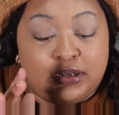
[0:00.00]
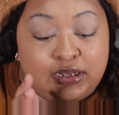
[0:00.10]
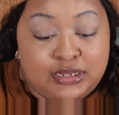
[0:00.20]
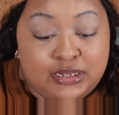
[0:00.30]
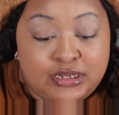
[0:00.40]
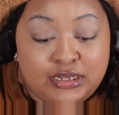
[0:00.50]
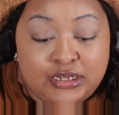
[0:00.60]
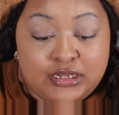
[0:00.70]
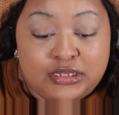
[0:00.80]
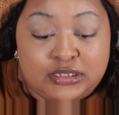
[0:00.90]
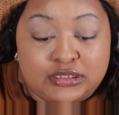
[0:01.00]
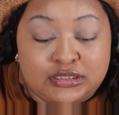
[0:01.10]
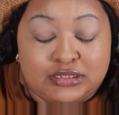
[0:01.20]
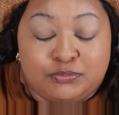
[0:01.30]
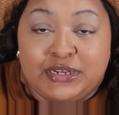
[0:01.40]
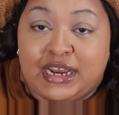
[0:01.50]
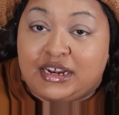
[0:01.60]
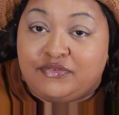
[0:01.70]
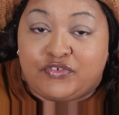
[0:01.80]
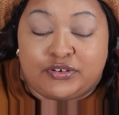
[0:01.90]
not talking about no furry stuff. Y'all not even not,
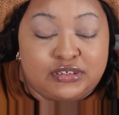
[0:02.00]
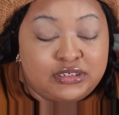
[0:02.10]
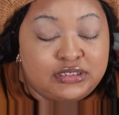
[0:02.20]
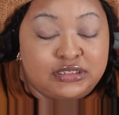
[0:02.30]
talking